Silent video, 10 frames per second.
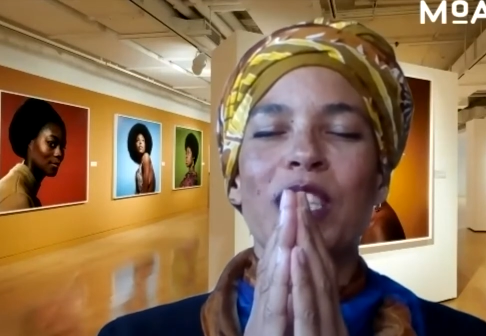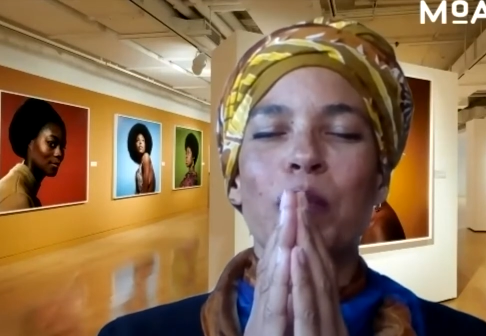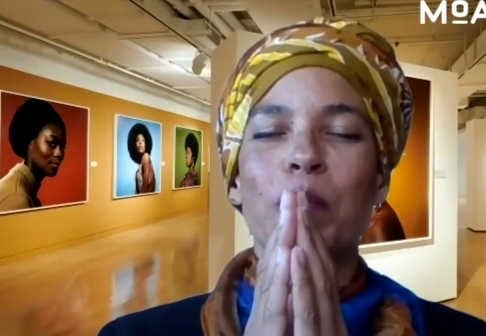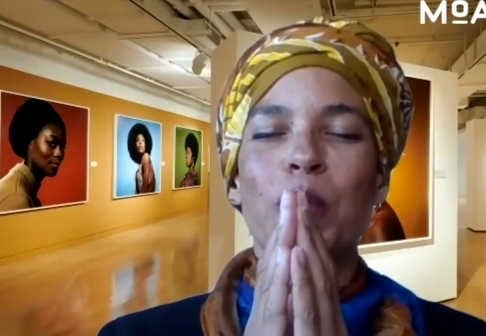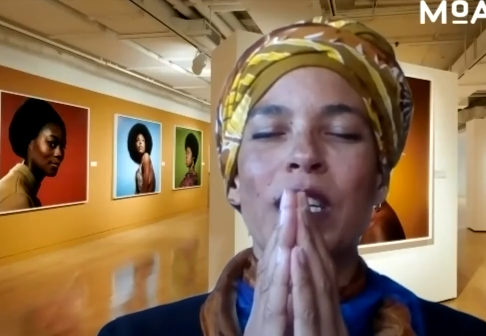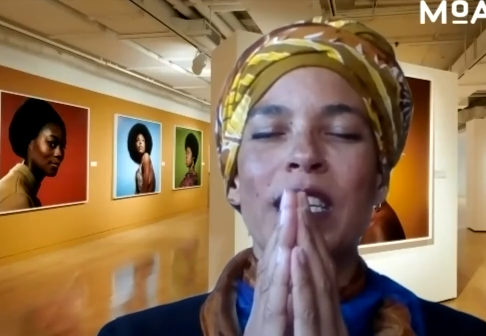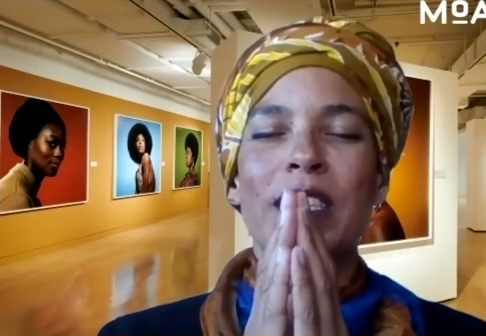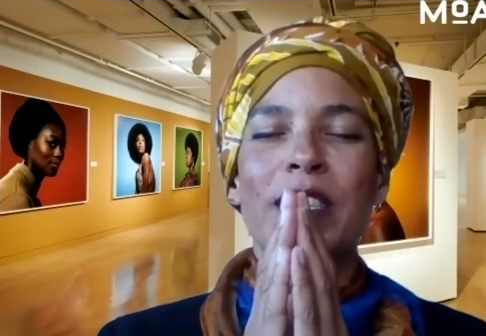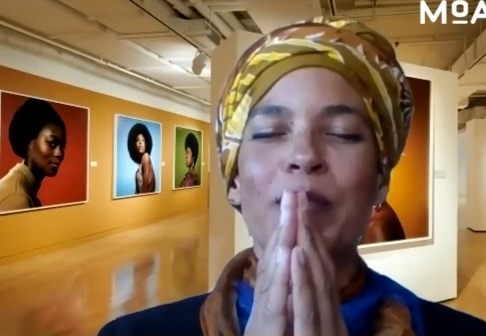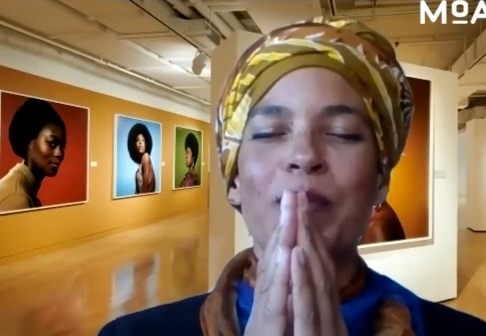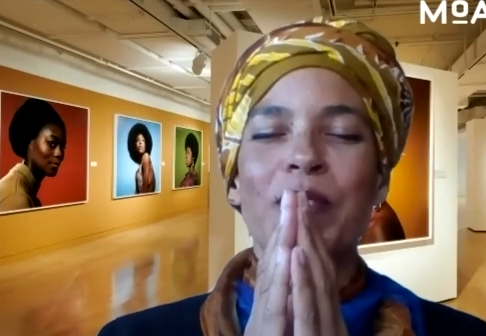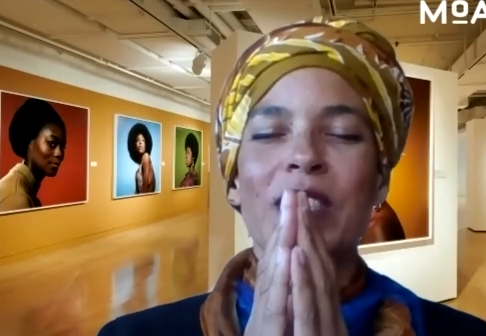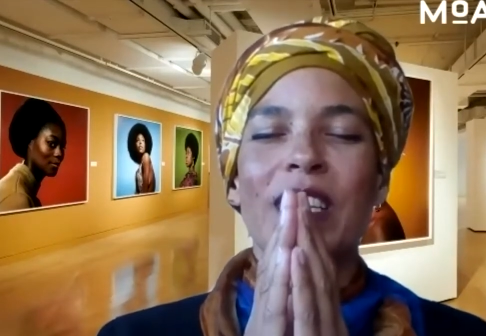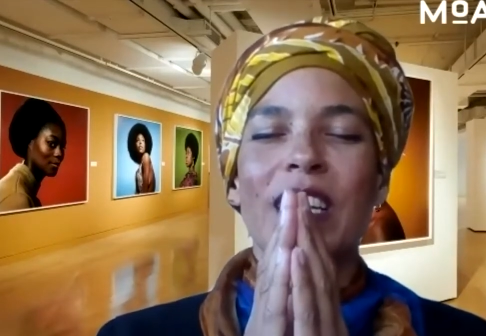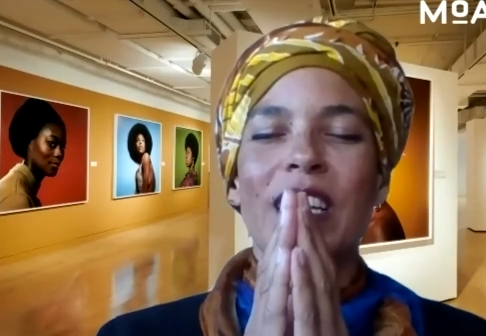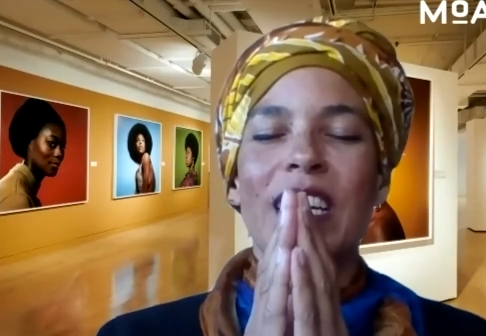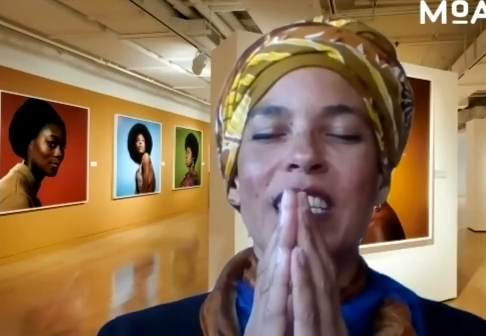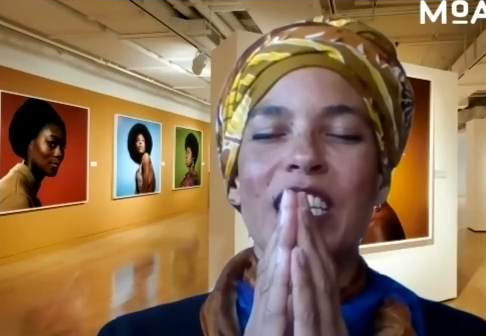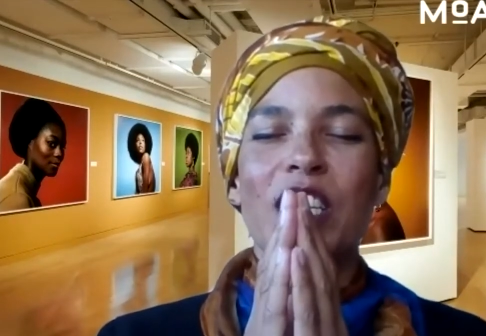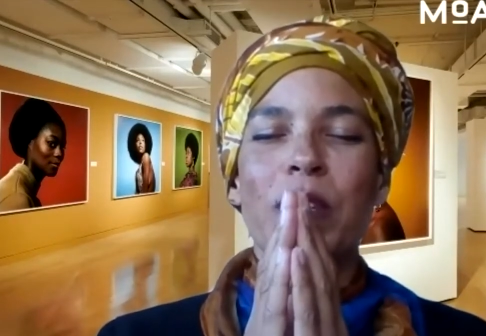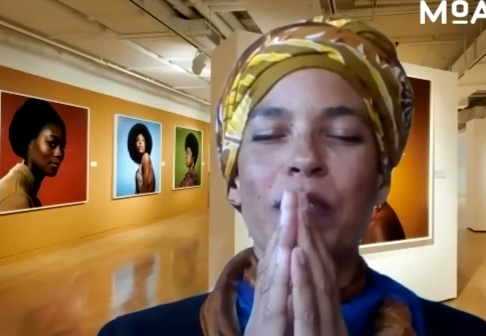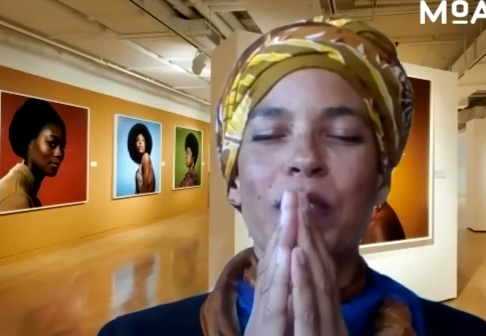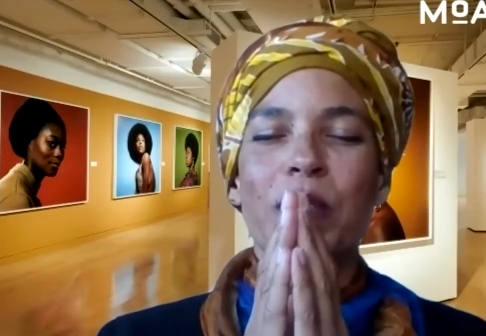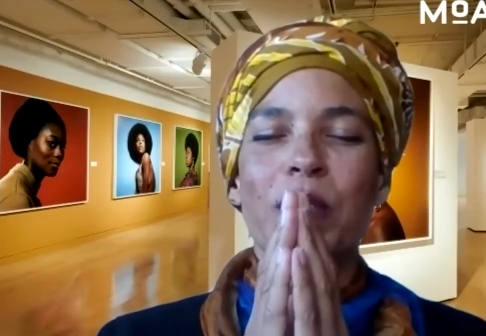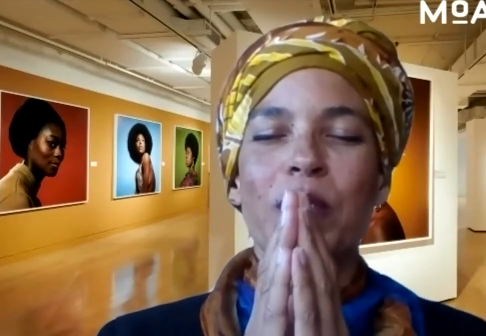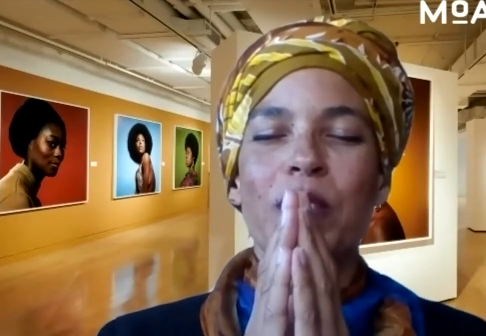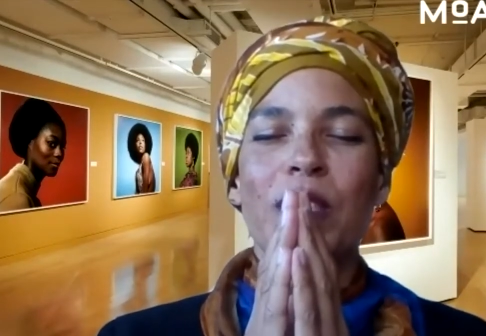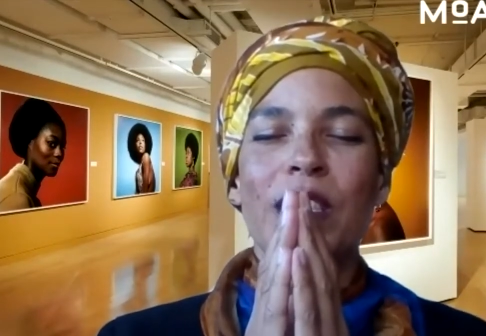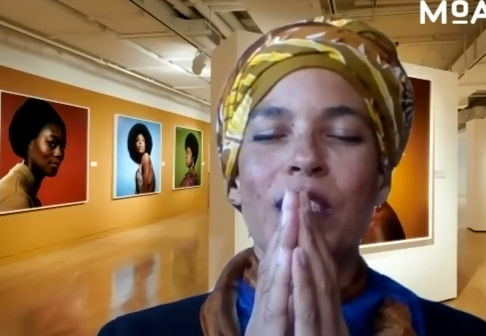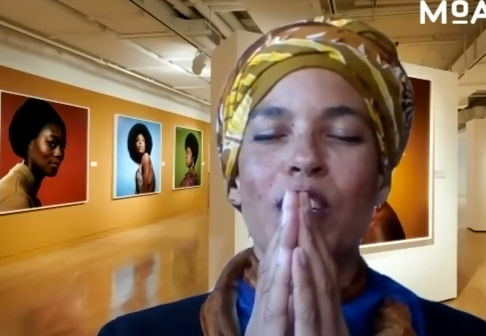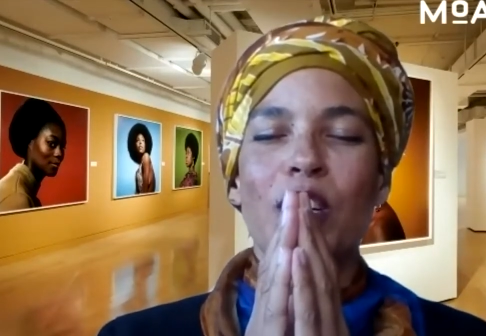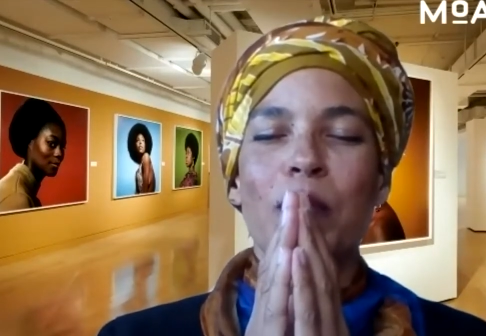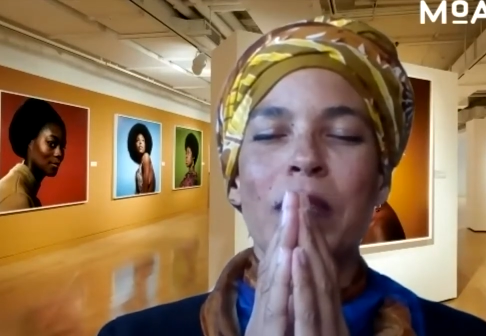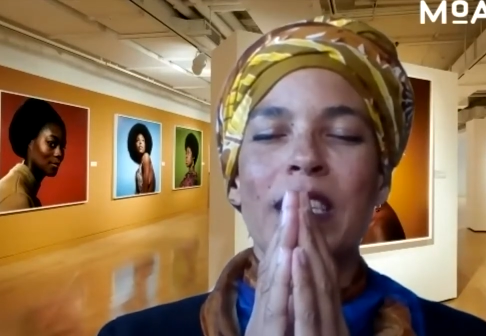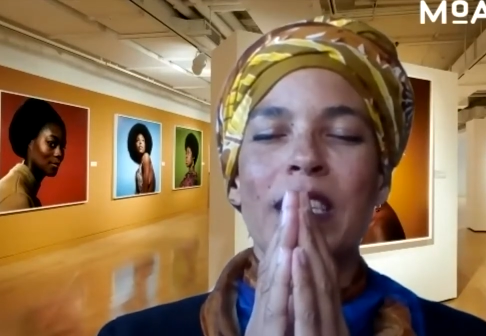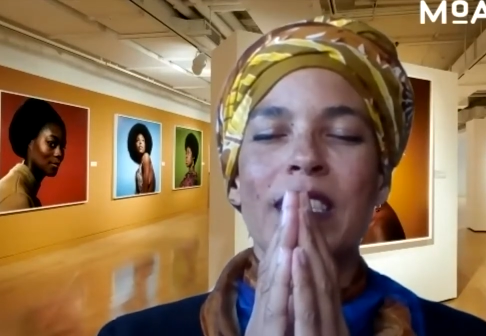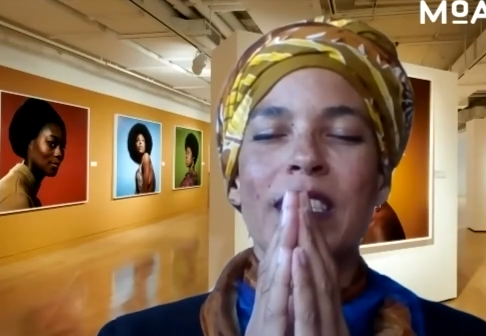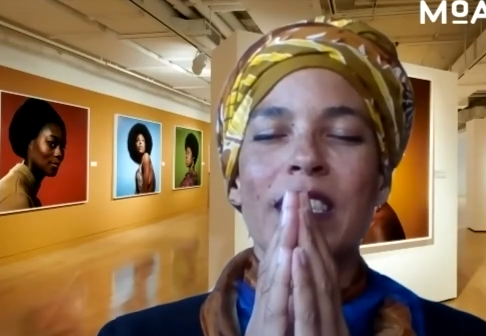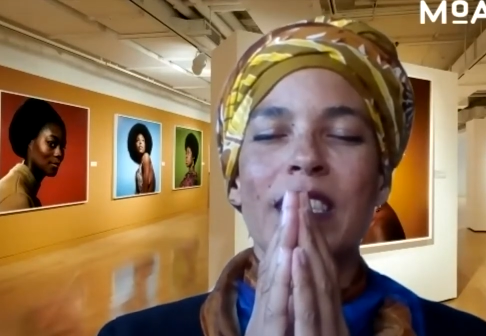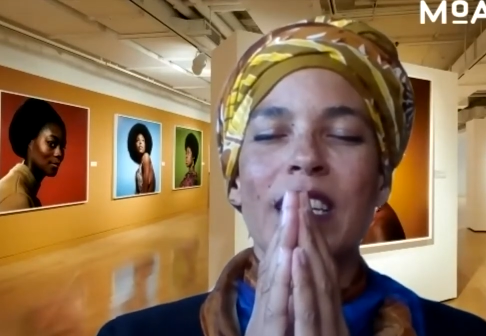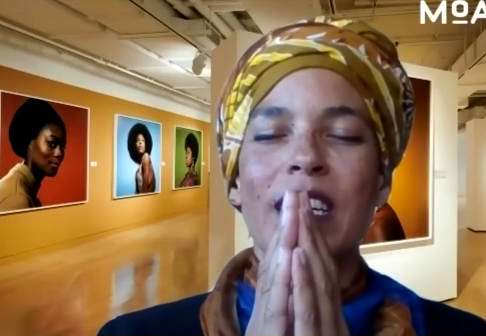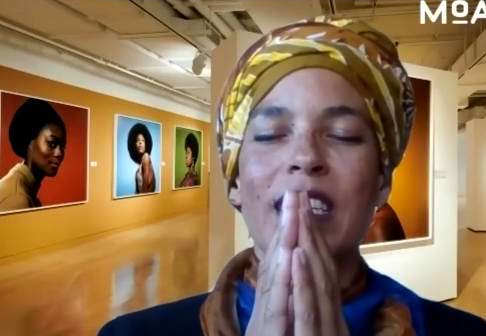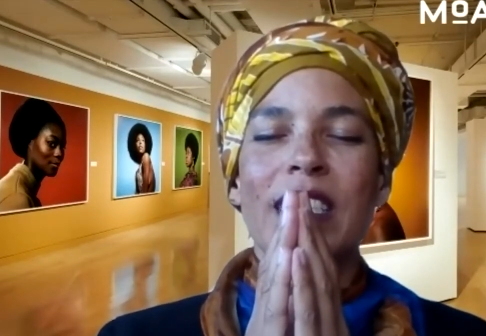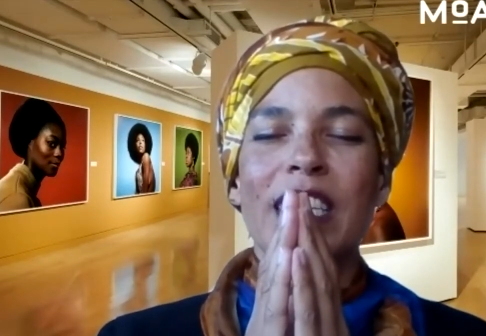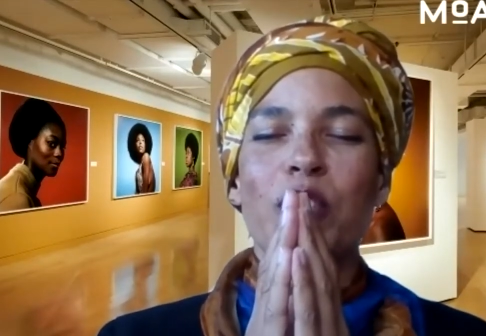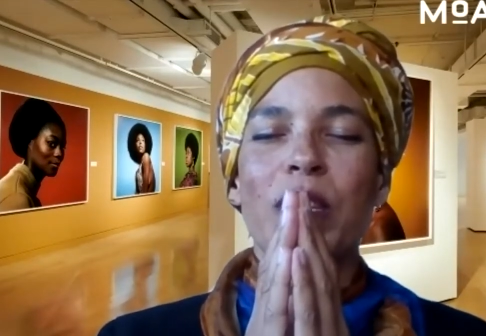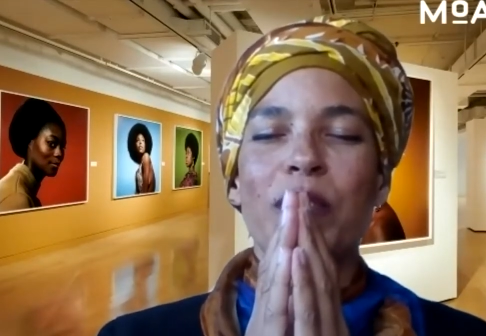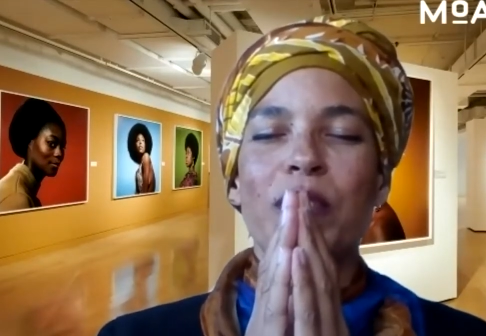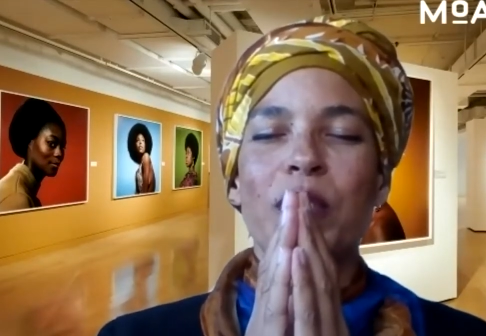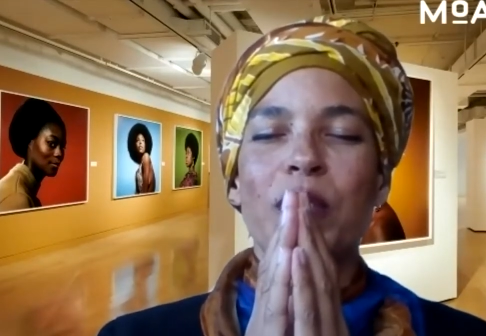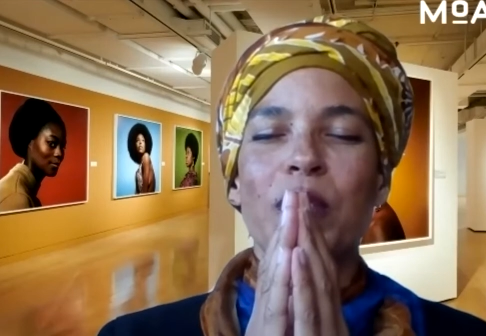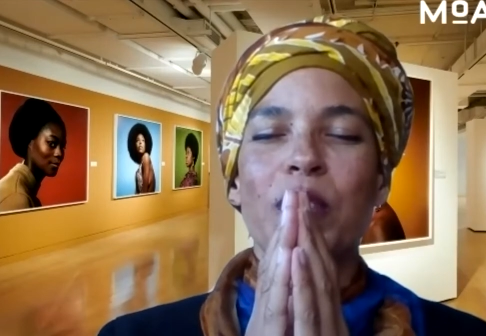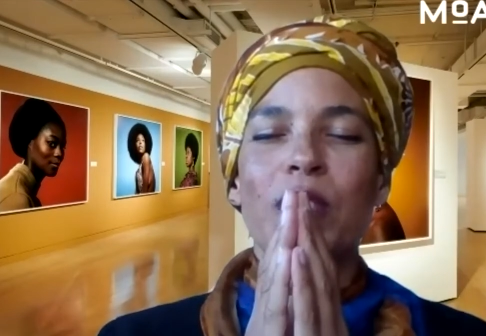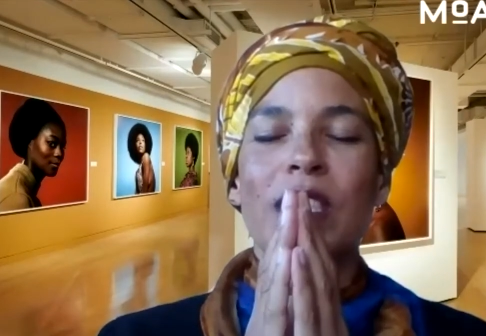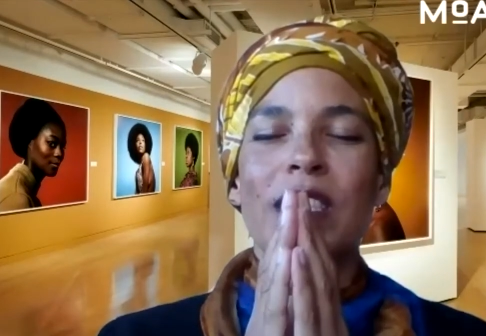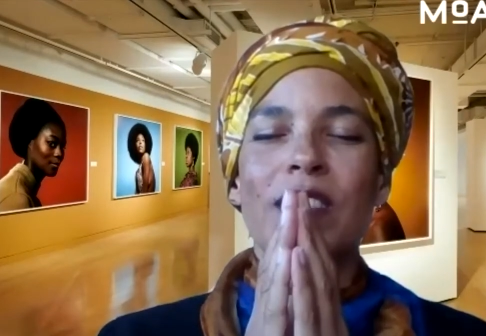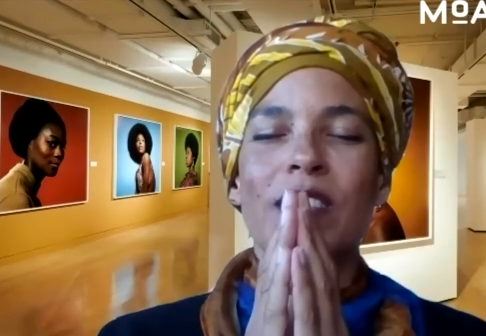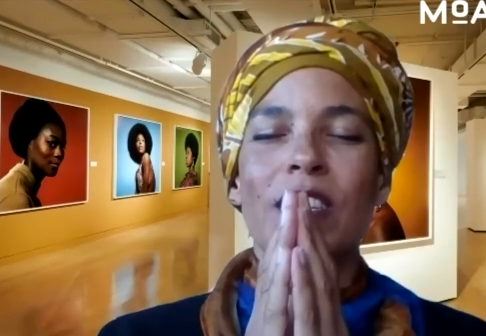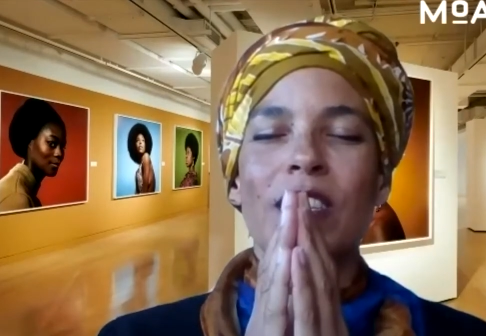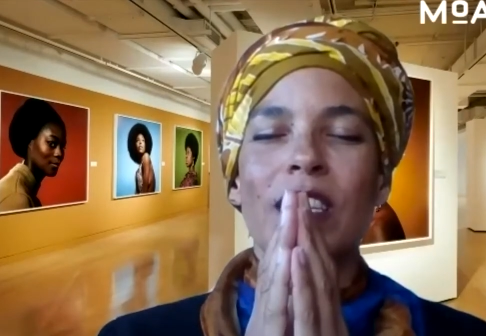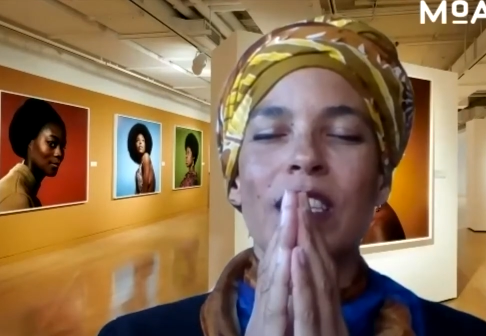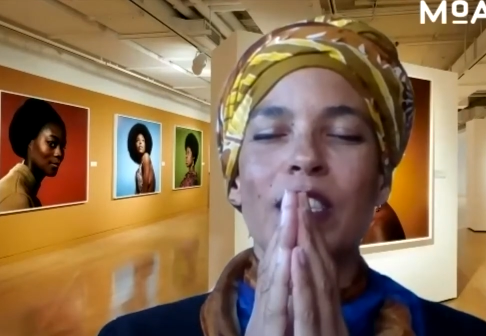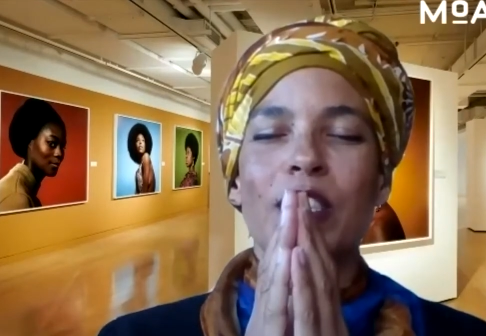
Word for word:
Speaker 1: in the Buddha. I take refuge in the Dharma. I take refuge in the Sangha.